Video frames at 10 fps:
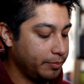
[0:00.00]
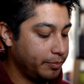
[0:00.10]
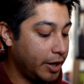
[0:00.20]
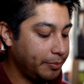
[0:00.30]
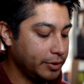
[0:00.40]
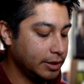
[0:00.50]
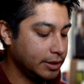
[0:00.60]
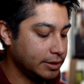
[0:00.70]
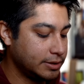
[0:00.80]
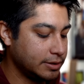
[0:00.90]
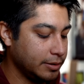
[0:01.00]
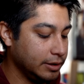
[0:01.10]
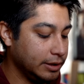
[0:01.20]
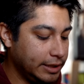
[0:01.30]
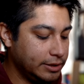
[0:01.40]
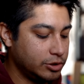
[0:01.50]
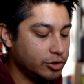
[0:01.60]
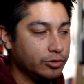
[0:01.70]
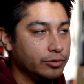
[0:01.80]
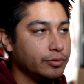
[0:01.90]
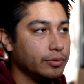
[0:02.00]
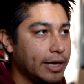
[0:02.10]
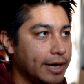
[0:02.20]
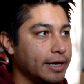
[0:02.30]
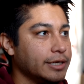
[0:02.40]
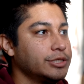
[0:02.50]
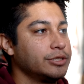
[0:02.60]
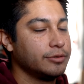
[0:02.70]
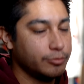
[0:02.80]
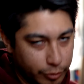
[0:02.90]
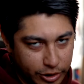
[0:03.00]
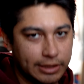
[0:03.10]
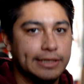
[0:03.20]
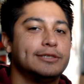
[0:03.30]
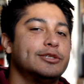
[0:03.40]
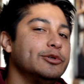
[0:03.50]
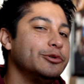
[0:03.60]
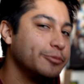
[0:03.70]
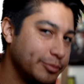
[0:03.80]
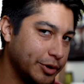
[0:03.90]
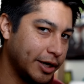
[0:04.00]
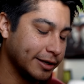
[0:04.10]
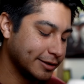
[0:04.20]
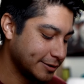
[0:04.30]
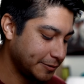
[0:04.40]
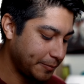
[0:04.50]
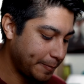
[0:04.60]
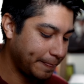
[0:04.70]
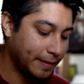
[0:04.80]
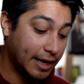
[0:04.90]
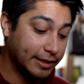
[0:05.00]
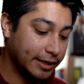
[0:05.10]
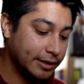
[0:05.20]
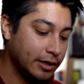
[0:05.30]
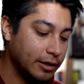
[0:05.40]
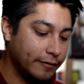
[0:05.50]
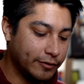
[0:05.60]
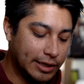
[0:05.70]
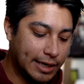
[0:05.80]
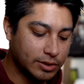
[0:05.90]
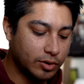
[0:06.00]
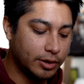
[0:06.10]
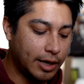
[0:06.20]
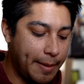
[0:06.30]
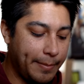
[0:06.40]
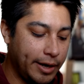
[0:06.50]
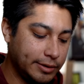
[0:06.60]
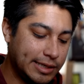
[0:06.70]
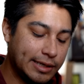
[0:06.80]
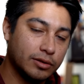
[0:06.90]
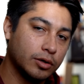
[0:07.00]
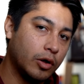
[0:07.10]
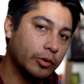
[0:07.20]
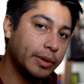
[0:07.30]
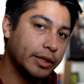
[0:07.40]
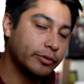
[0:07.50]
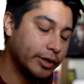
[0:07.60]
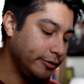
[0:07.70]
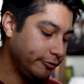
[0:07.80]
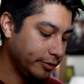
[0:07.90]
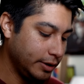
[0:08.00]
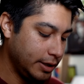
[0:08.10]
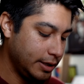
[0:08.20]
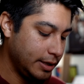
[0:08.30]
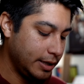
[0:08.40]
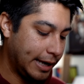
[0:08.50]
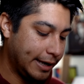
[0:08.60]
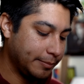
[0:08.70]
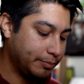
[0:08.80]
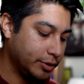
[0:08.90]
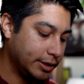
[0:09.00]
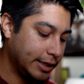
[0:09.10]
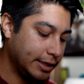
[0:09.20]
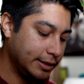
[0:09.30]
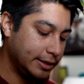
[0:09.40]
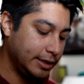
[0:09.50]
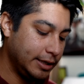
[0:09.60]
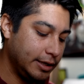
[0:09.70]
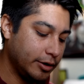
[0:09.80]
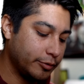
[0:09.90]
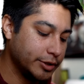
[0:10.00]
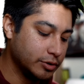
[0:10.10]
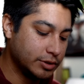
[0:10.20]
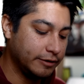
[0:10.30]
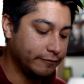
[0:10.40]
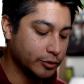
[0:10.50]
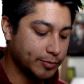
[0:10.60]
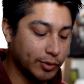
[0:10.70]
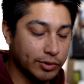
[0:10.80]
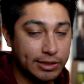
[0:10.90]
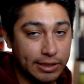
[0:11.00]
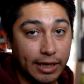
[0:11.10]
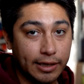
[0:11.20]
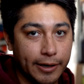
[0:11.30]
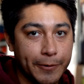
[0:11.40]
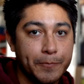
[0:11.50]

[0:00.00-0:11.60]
Populous leads to Ash, which leads to Ponix. And then for the last card, I might take out the Called by the Grave and put in the original Sinful Spoils Snake Eye.